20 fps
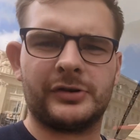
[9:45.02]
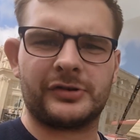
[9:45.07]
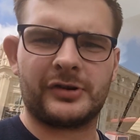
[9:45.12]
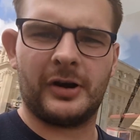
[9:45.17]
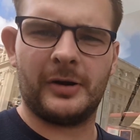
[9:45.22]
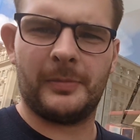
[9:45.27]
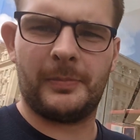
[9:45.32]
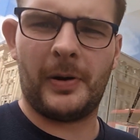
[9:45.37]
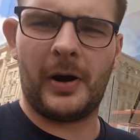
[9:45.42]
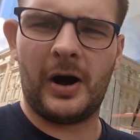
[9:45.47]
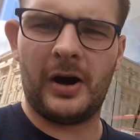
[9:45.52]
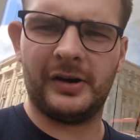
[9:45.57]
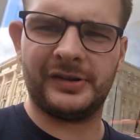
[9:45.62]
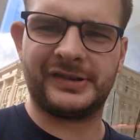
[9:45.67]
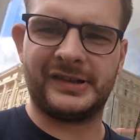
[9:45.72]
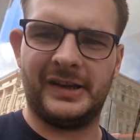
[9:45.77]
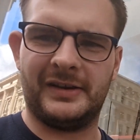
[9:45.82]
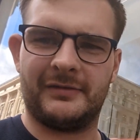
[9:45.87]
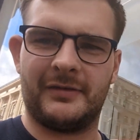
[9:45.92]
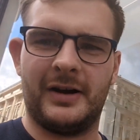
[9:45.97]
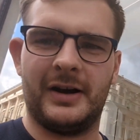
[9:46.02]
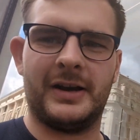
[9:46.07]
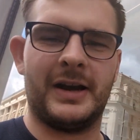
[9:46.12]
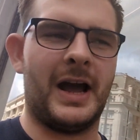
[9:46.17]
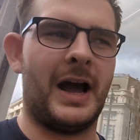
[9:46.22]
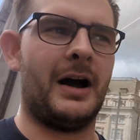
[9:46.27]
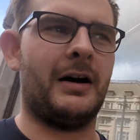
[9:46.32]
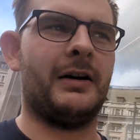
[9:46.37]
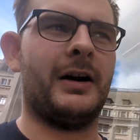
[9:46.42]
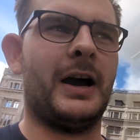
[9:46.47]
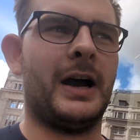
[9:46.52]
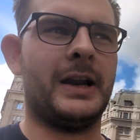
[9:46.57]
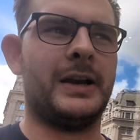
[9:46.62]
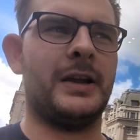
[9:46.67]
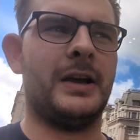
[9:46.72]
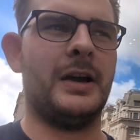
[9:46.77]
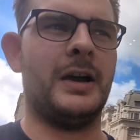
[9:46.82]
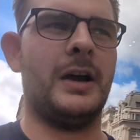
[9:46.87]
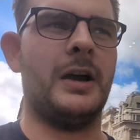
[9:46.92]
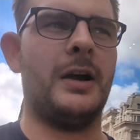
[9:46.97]
Just go past it right now,
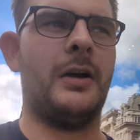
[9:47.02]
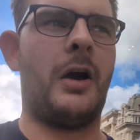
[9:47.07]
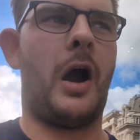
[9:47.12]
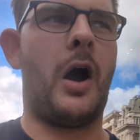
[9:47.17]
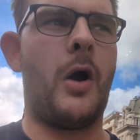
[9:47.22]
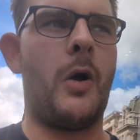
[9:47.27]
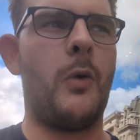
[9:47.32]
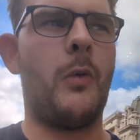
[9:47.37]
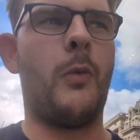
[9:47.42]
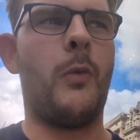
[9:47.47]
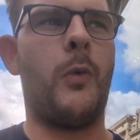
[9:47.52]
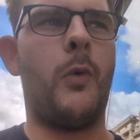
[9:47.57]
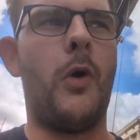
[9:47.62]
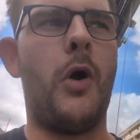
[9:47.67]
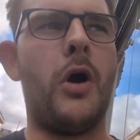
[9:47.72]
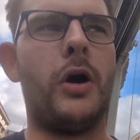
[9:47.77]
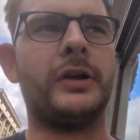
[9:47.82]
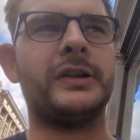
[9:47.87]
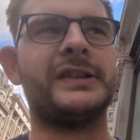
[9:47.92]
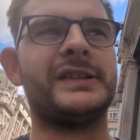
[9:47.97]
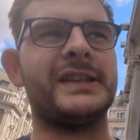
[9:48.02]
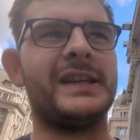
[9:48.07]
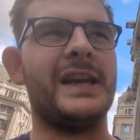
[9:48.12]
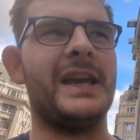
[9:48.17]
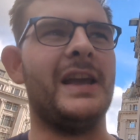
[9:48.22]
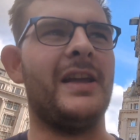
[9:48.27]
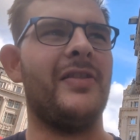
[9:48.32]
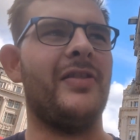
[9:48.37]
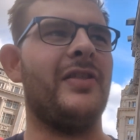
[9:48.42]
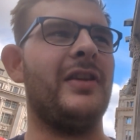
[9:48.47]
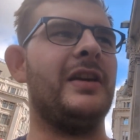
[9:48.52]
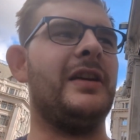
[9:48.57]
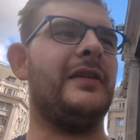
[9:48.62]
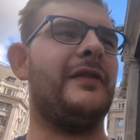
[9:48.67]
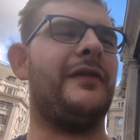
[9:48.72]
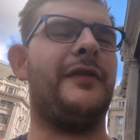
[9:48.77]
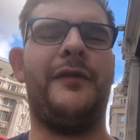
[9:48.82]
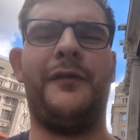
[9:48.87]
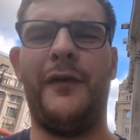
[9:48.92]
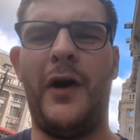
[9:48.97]
and uh, what in the
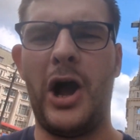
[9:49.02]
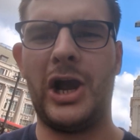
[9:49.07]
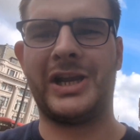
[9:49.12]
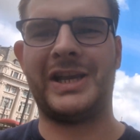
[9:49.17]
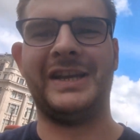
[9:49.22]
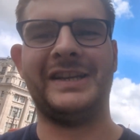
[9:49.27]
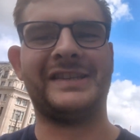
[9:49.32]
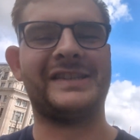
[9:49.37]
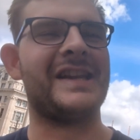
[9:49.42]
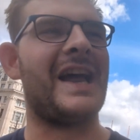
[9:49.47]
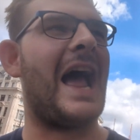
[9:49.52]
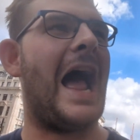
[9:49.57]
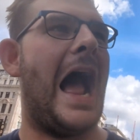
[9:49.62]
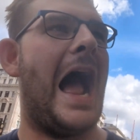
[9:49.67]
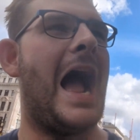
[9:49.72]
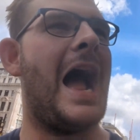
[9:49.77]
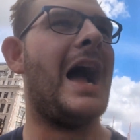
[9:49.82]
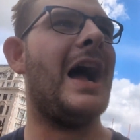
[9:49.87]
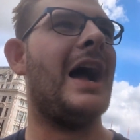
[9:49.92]
fuck is that?